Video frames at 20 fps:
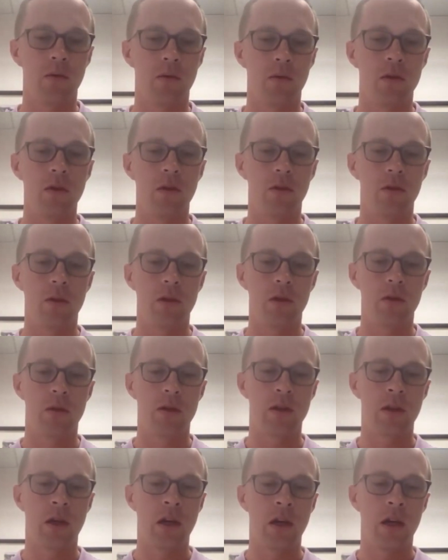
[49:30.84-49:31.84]
in too, which
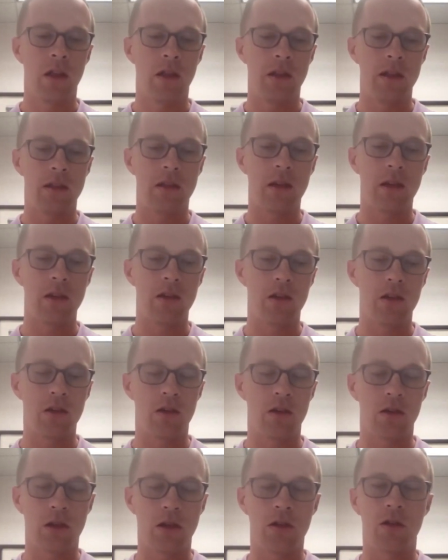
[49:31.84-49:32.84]
was, let's not
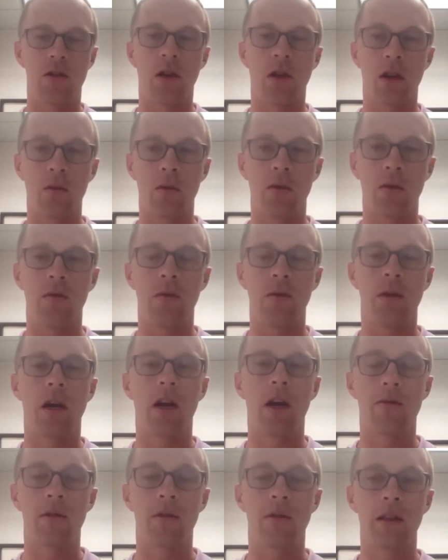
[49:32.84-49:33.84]
just start with food
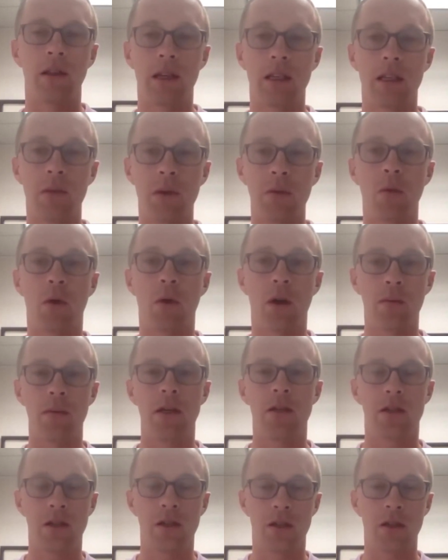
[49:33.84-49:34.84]
recovery. Let's be more
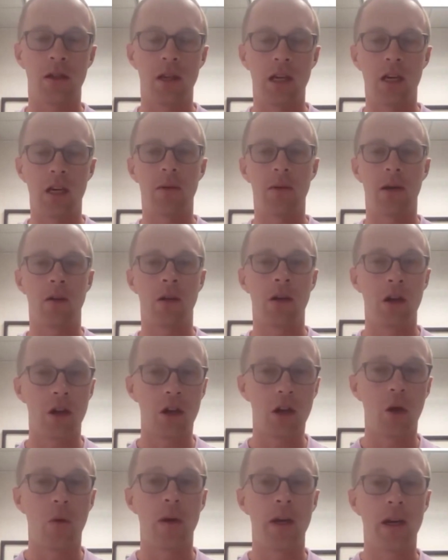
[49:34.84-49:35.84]
ambitious and think about
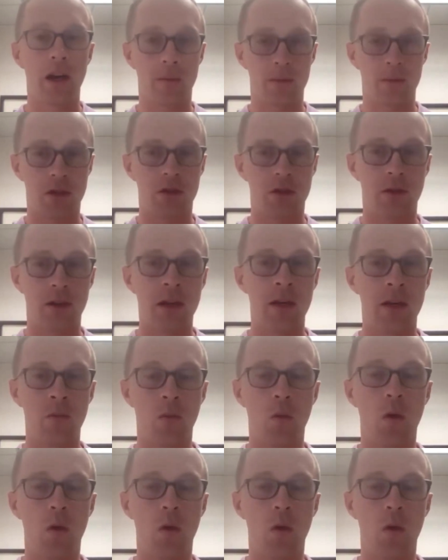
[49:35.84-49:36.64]
going upstream.